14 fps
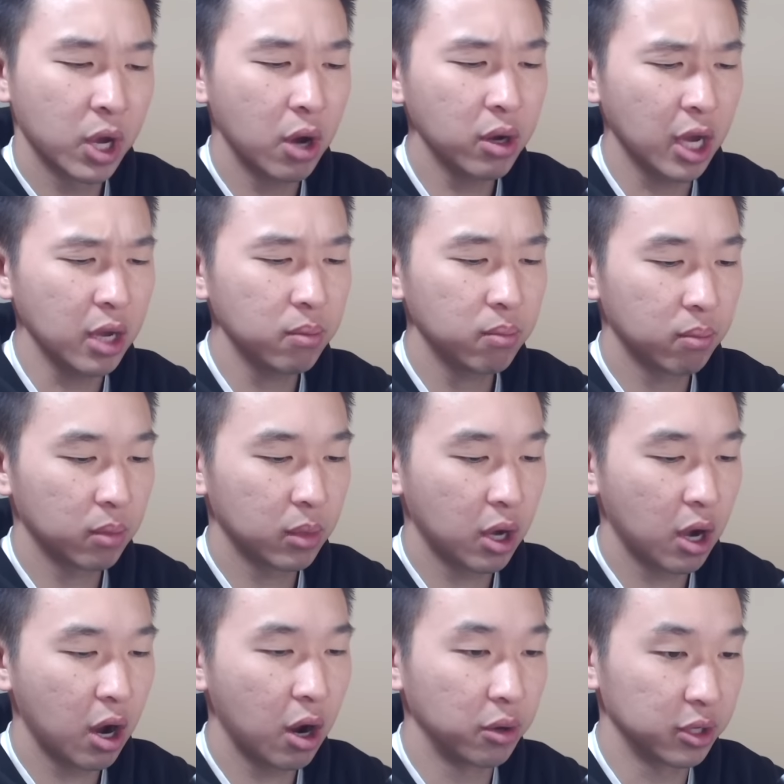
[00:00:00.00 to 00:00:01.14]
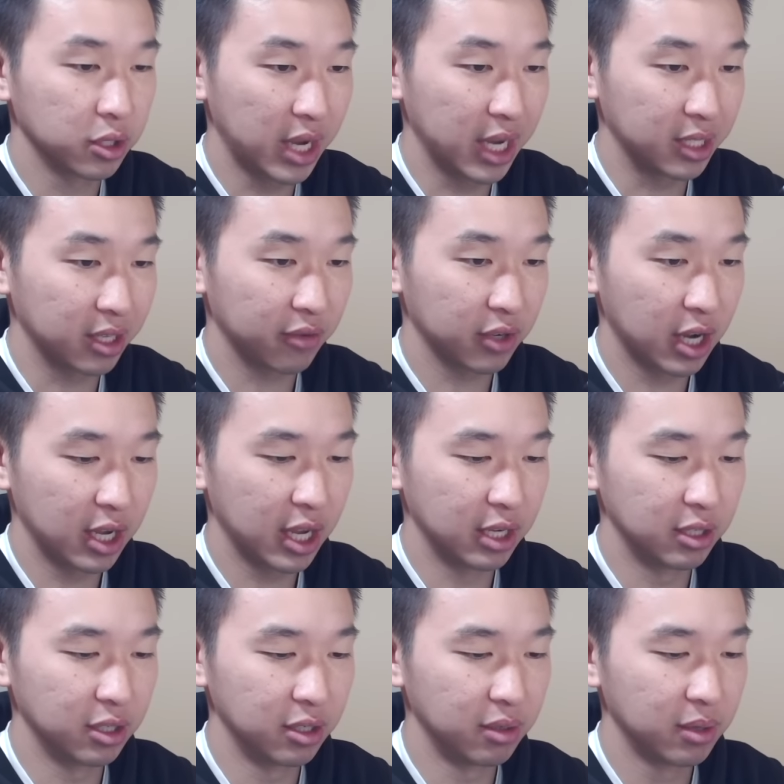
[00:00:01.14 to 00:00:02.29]
Okay. Oh, and there's lights. I forgot. Yeah,
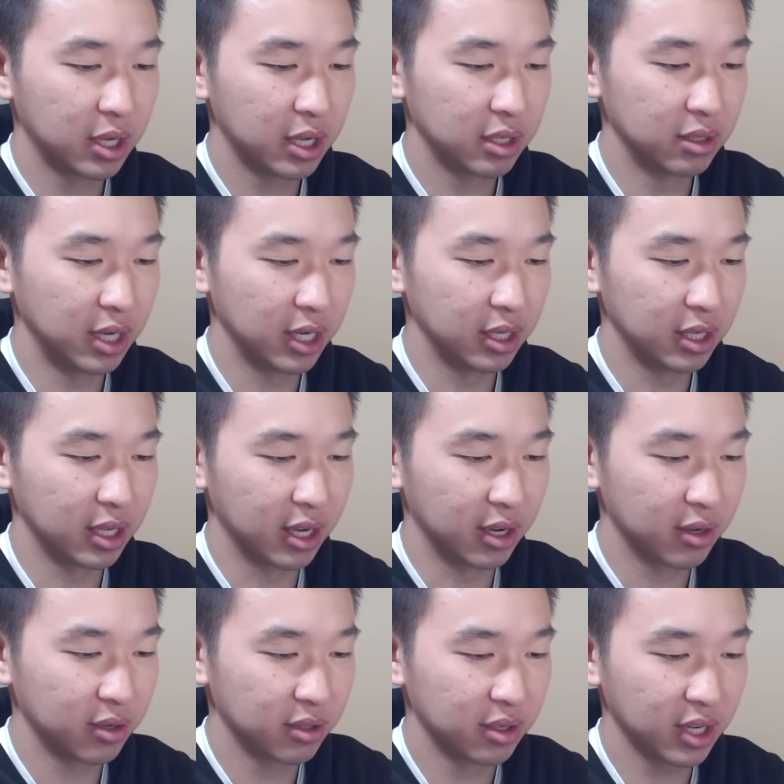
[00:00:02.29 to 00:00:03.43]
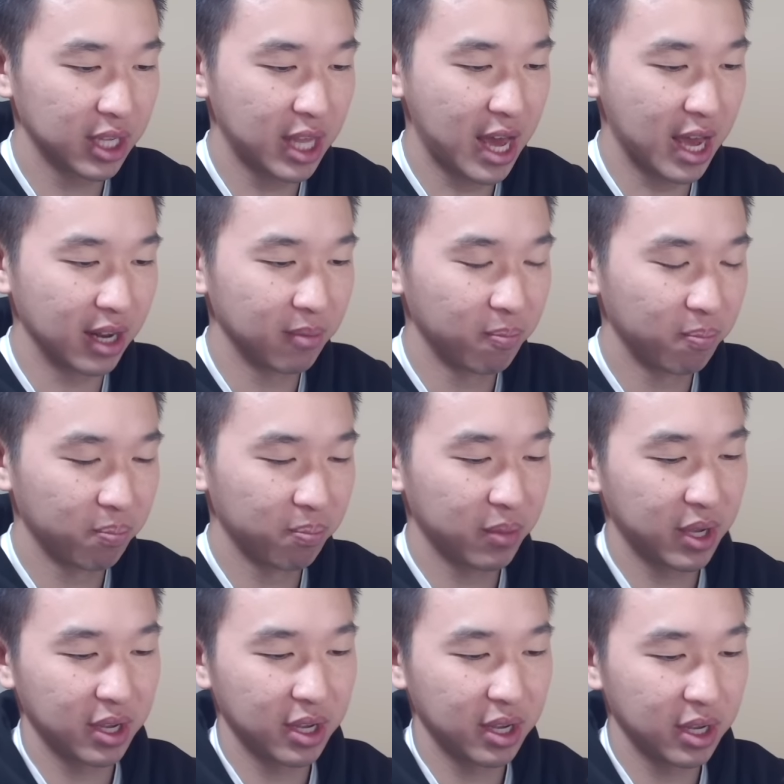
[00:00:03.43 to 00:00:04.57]
a little light. Yeah. Look at that.
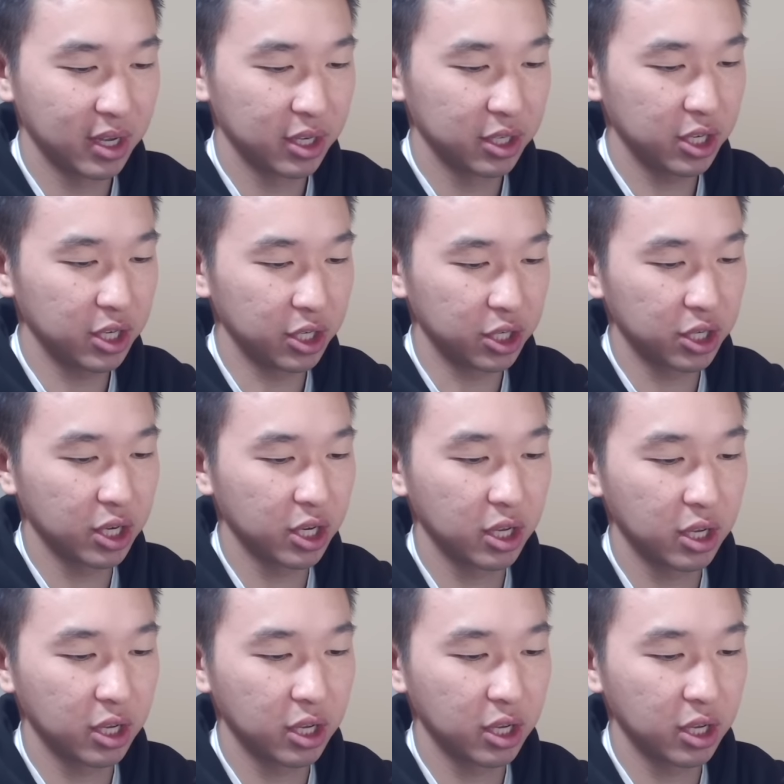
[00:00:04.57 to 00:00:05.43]
Sheesh.